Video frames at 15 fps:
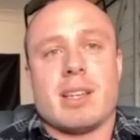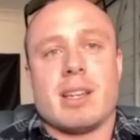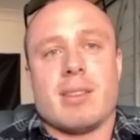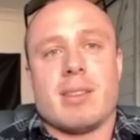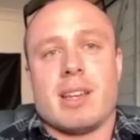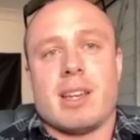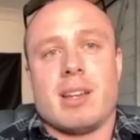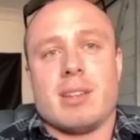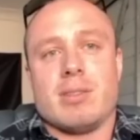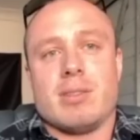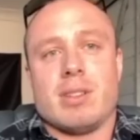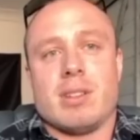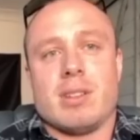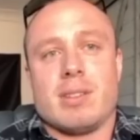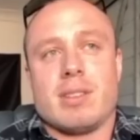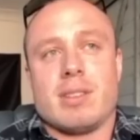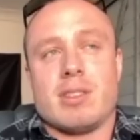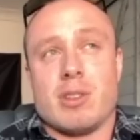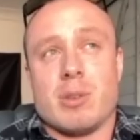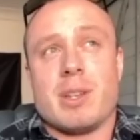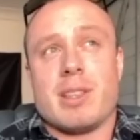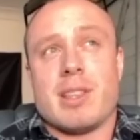They are
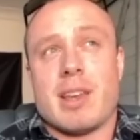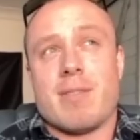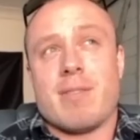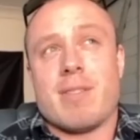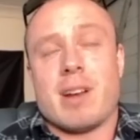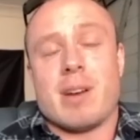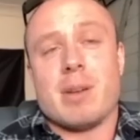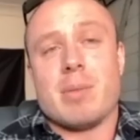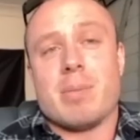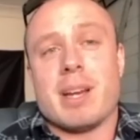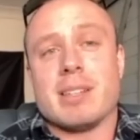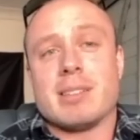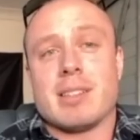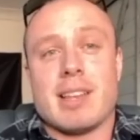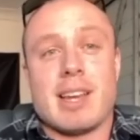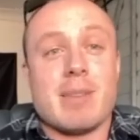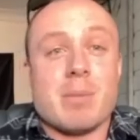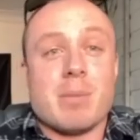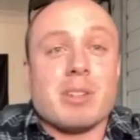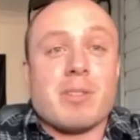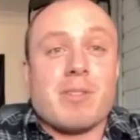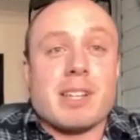doing their very best, and they have the
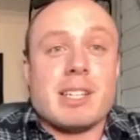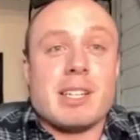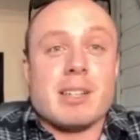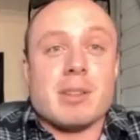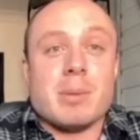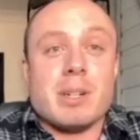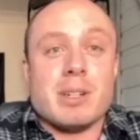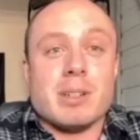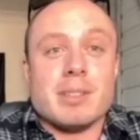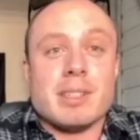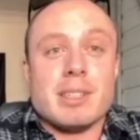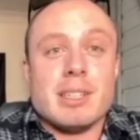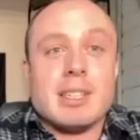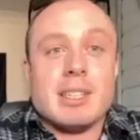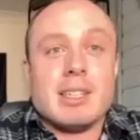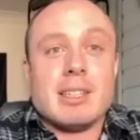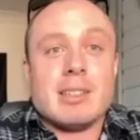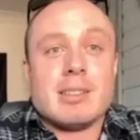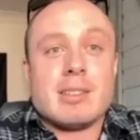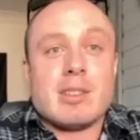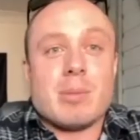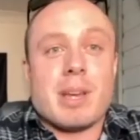most funding in the world
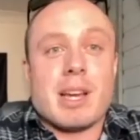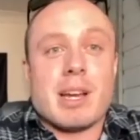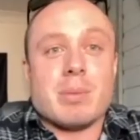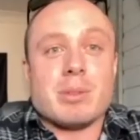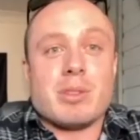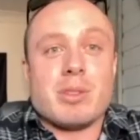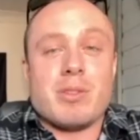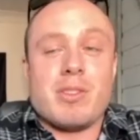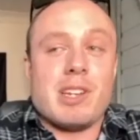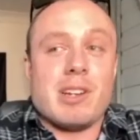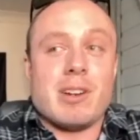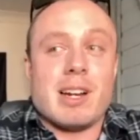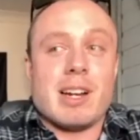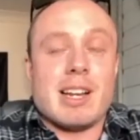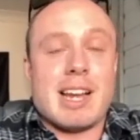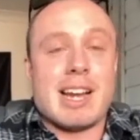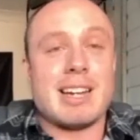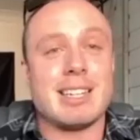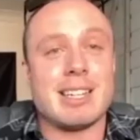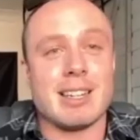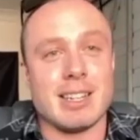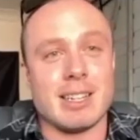to be able to figure out how
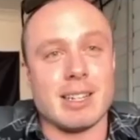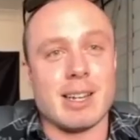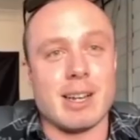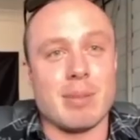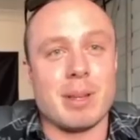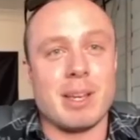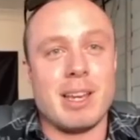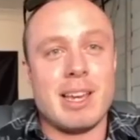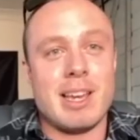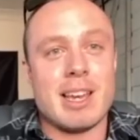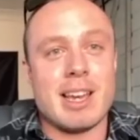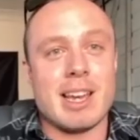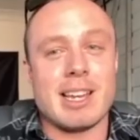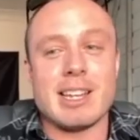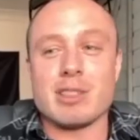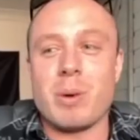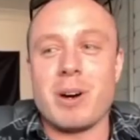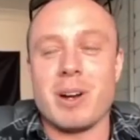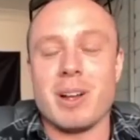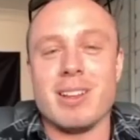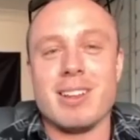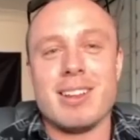to clean it up. And guess
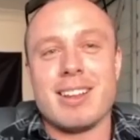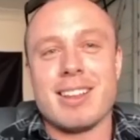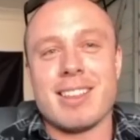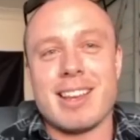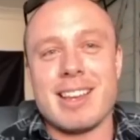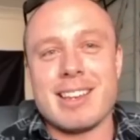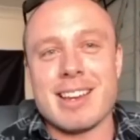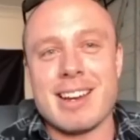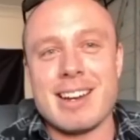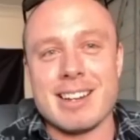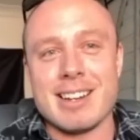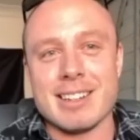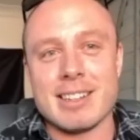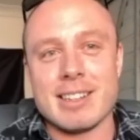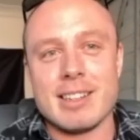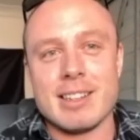what? They can't.